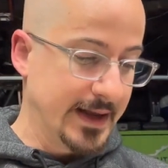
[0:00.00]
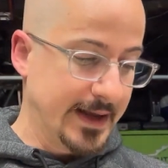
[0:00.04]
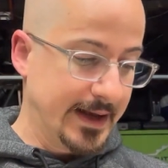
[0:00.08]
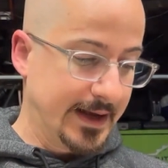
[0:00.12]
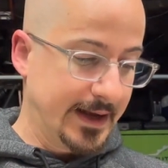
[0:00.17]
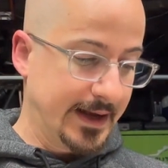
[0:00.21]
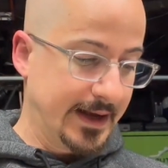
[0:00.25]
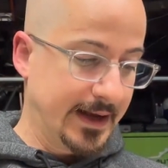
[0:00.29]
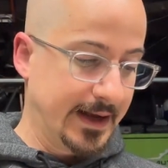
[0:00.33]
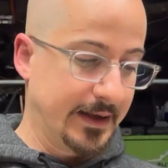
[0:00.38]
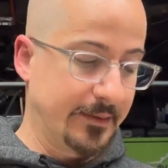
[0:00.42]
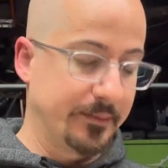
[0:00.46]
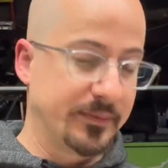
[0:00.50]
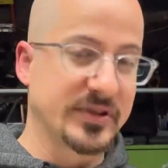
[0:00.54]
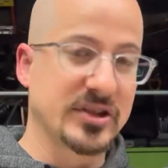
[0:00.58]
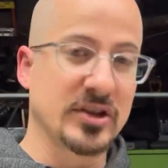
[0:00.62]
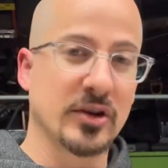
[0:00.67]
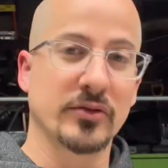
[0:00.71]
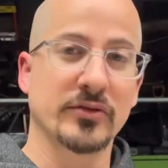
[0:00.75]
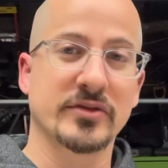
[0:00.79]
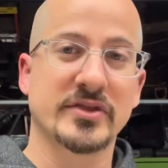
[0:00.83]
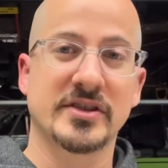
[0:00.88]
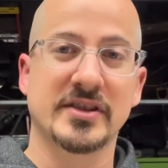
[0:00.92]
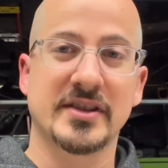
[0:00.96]
So
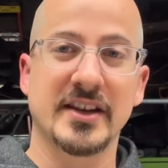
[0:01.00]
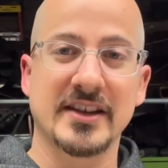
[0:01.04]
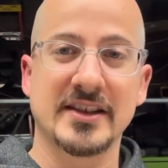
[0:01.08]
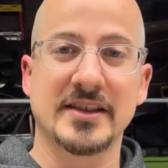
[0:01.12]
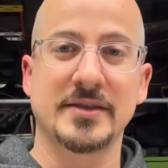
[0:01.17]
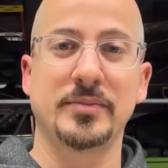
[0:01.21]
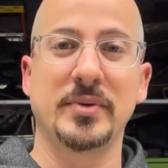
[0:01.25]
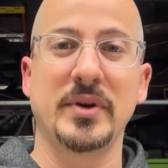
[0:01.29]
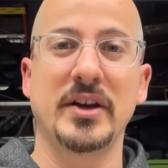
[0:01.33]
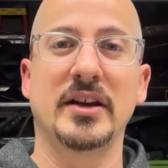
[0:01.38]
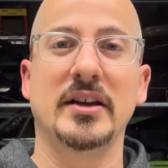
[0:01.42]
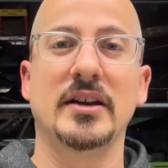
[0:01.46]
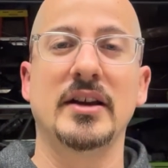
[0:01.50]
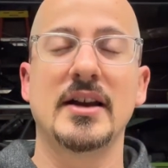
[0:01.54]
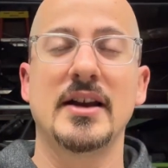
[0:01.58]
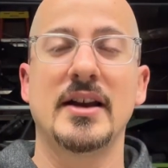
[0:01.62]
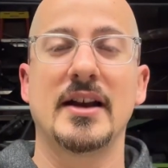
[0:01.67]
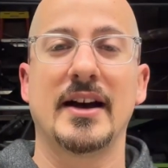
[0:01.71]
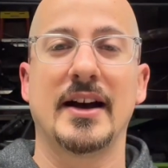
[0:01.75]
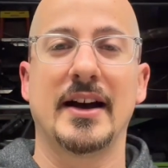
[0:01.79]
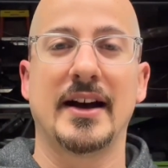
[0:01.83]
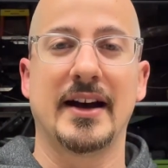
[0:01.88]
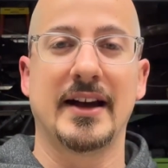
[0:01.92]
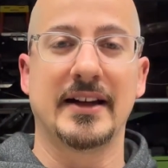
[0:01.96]
6-speed,
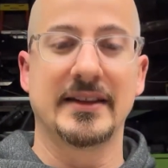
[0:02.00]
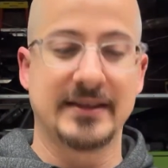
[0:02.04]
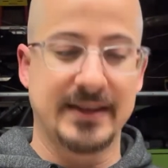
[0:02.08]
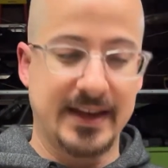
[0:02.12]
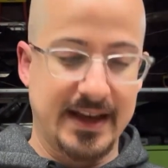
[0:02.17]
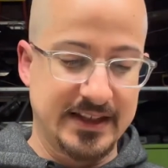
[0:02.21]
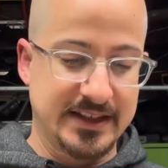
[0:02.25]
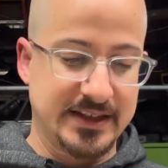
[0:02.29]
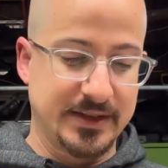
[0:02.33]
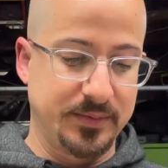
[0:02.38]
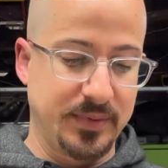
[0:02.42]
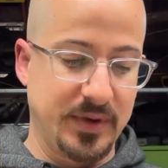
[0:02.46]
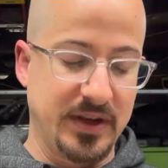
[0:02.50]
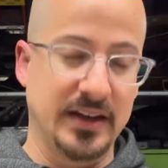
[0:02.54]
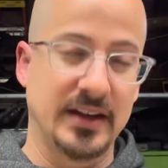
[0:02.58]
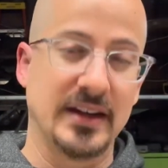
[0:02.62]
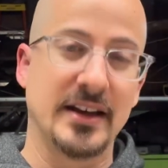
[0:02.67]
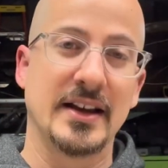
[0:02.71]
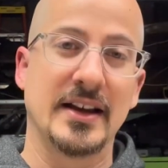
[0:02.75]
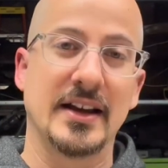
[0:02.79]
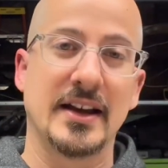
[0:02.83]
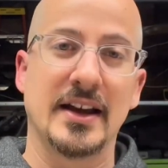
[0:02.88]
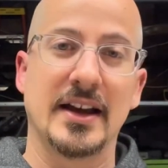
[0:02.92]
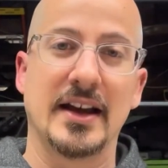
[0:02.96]
10-speed,
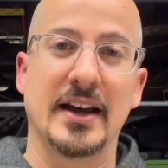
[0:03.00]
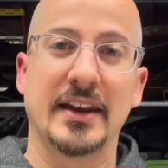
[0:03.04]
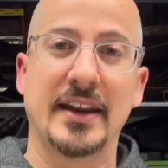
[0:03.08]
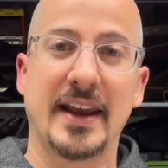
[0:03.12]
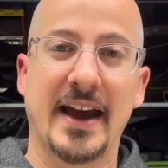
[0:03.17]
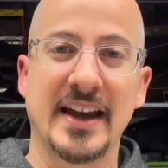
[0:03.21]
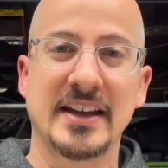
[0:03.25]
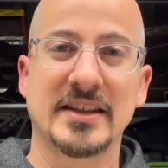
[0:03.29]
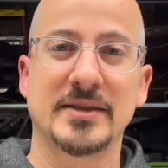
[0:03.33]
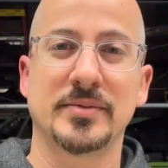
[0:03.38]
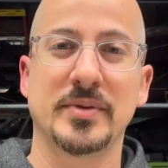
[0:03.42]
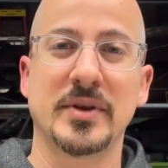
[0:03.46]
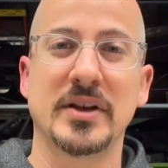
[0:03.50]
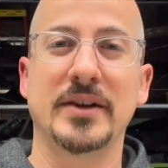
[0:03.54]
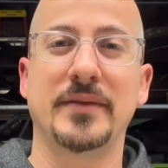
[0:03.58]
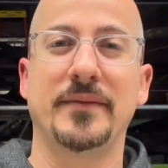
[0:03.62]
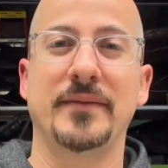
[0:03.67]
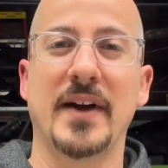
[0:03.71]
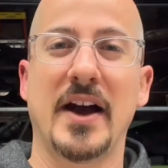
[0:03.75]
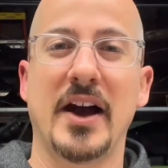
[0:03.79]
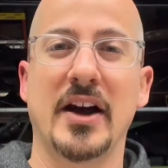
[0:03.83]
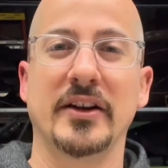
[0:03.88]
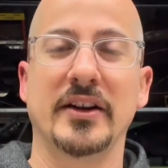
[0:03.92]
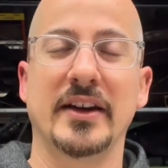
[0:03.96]
9-speed
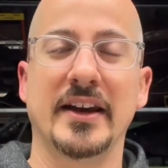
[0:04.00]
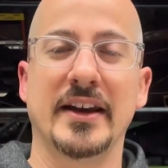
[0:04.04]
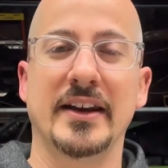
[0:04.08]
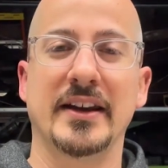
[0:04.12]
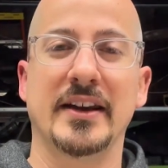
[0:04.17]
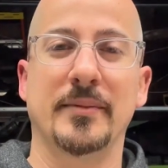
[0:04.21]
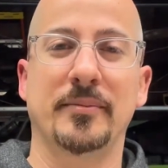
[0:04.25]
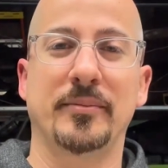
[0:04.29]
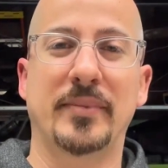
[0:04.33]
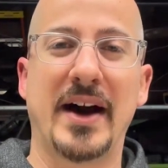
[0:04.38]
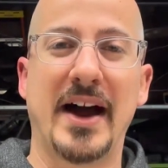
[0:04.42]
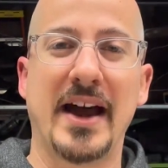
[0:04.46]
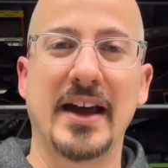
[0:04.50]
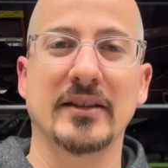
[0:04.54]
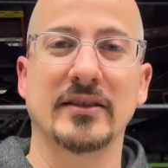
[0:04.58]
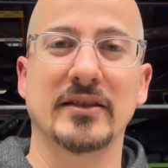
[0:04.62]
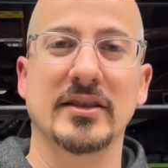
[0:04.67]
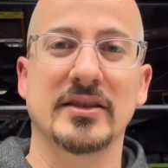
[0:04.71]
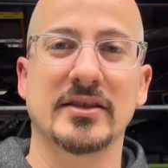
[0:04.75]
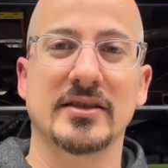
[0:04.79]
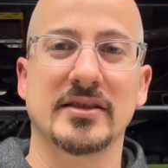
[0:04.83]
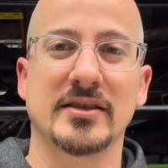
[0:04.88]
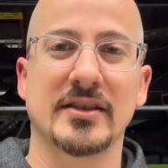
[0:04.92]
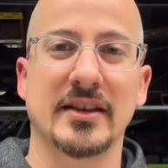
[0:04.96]
found in the
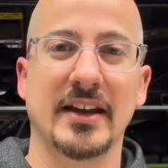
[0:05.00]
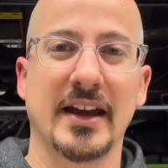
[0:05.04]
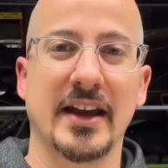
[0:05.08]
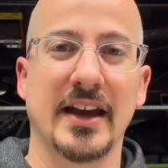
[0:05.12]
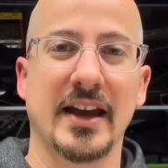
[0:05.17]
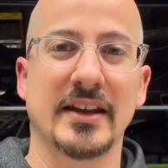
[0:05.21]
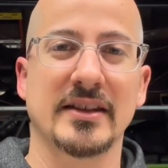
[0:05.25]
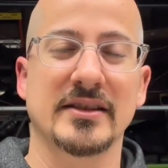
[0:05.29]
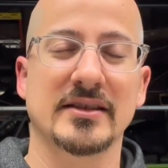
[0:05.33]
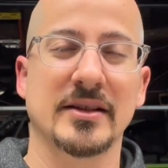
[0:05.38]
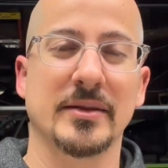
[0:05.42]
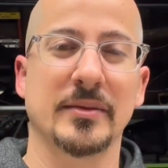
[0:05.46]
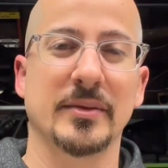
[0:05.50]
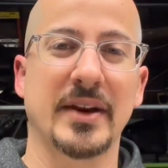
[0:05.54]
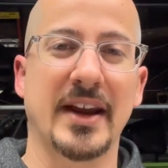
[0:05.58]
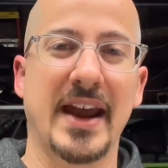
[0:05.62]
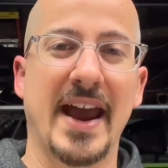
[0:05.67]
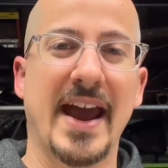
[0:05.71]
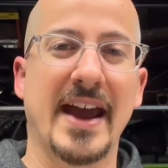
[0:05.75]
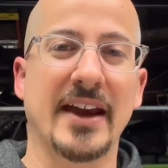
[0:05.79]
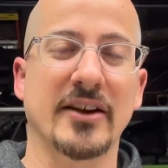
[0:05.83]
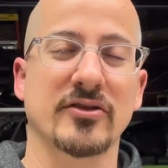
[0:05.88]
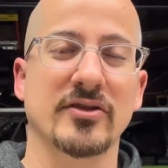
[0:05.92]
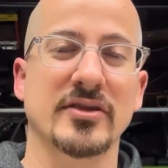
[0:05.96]
Pilots and some of the
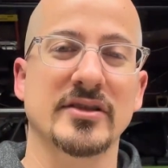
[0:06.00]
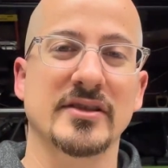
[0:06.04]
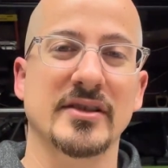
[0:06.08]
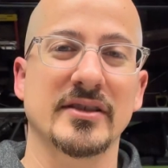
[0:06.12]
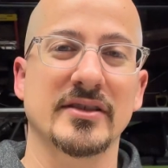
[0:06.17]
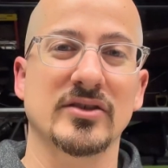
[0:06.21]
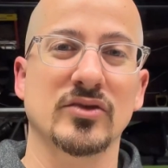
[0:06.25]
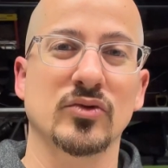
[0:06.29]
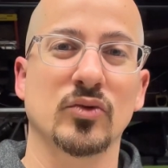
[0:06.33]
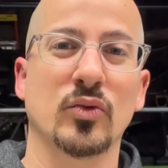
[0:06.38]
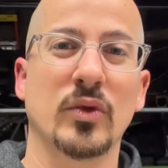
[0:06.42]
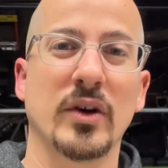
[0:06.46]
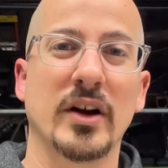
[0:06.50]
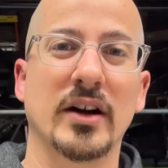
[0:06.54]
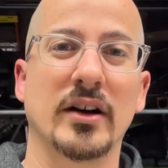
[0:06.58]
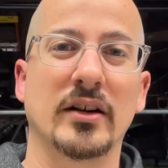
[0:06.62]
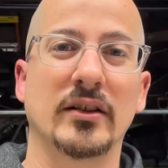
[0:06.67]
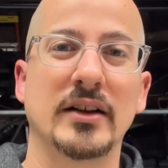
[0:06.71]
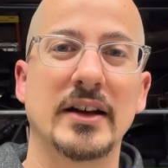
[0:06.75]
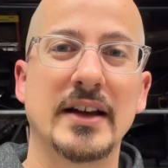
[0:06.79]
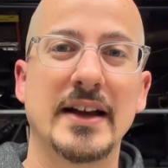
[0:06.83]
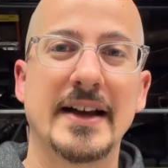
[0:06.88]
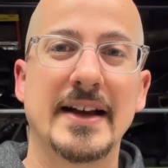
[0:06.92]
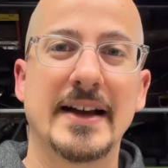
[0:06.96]
Acuras as well.